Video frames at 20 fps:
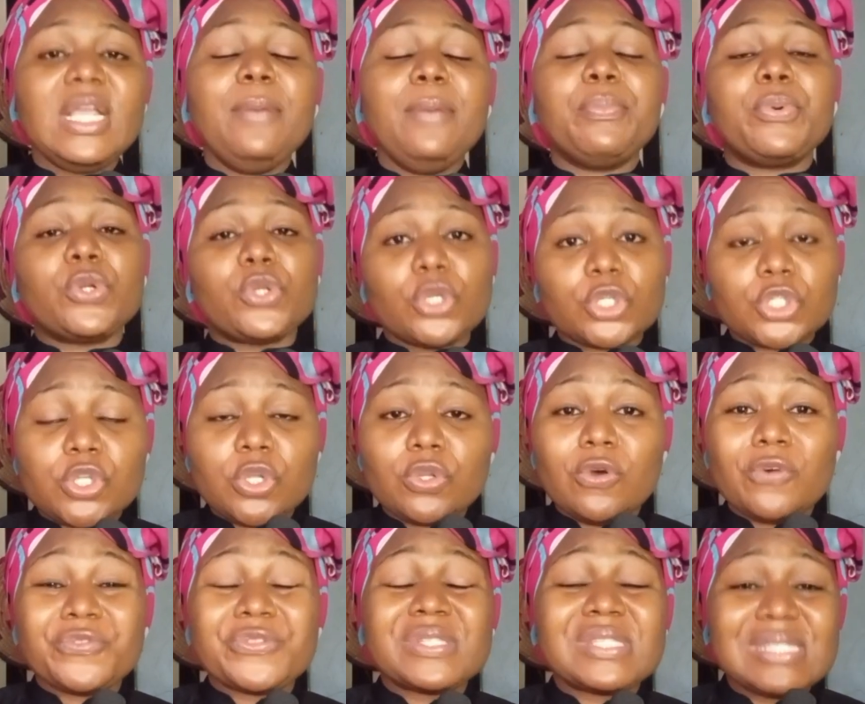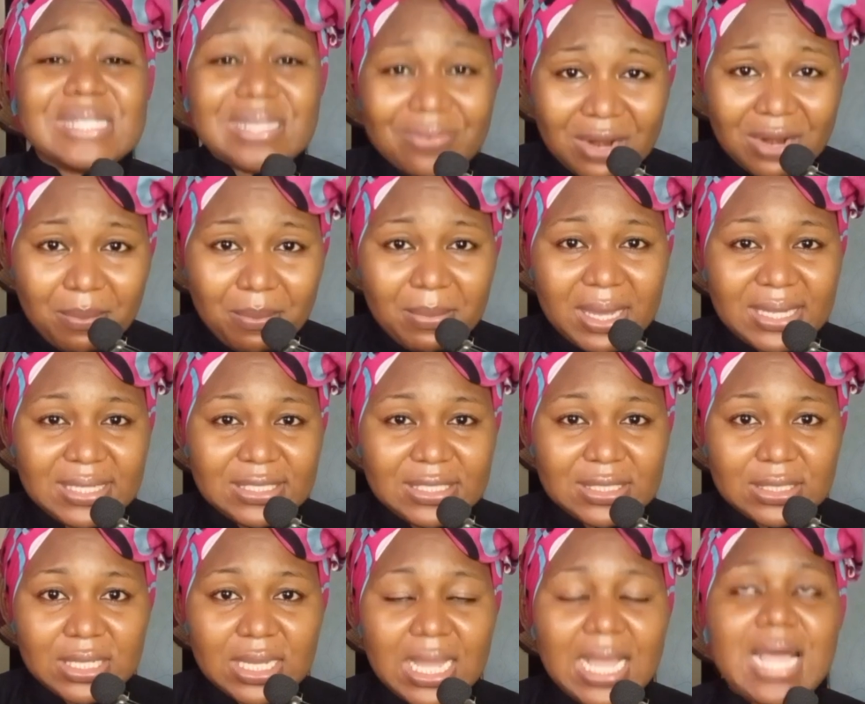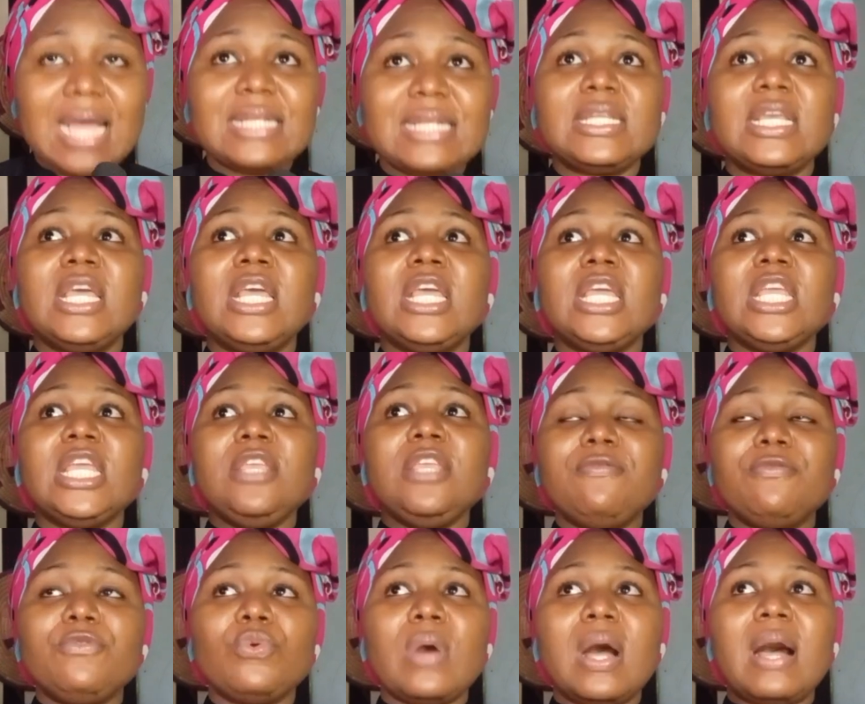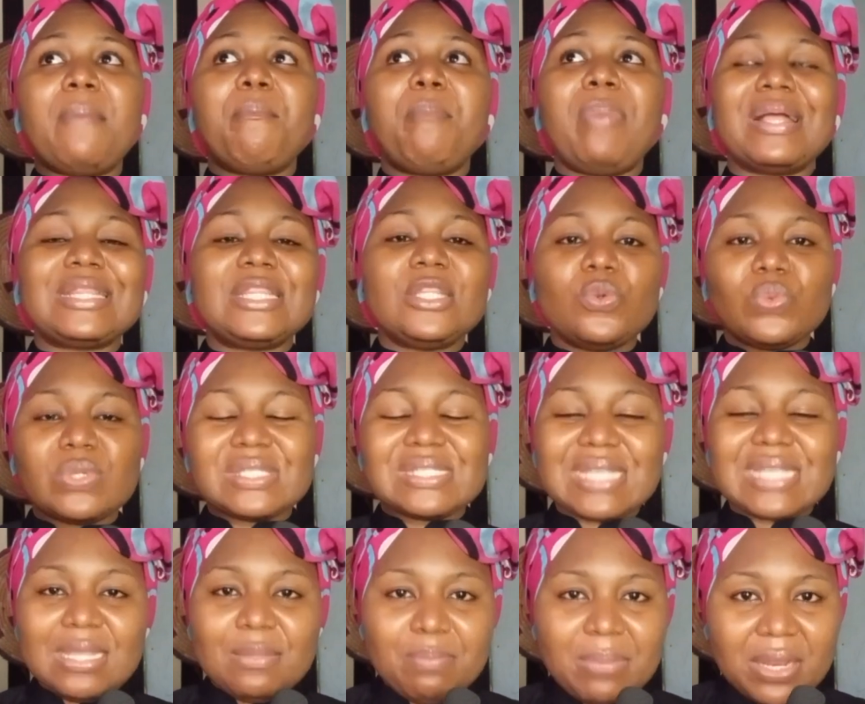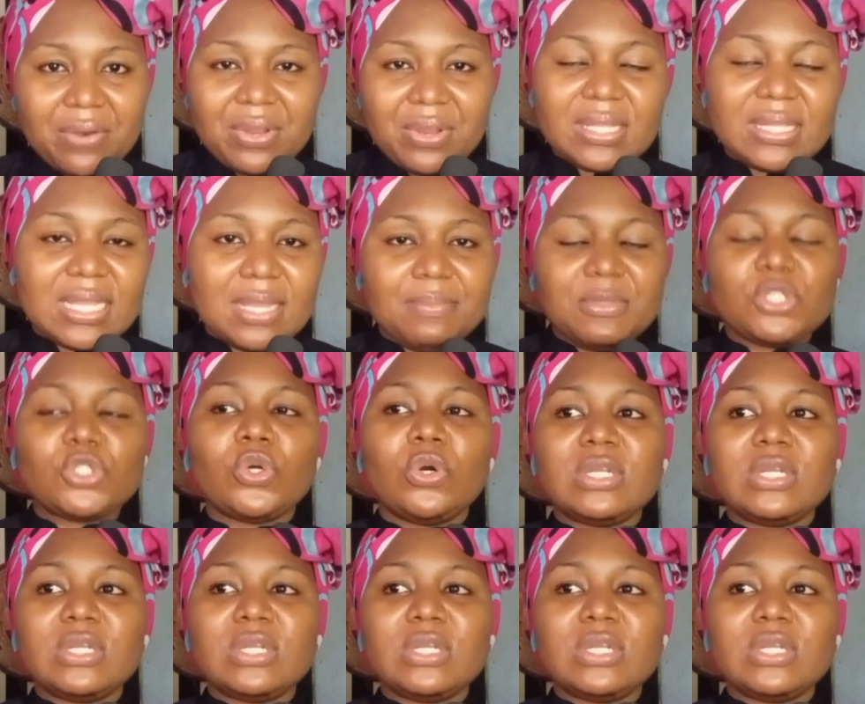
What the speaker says: production of ceramide. And if you are battling with skin barrier damage,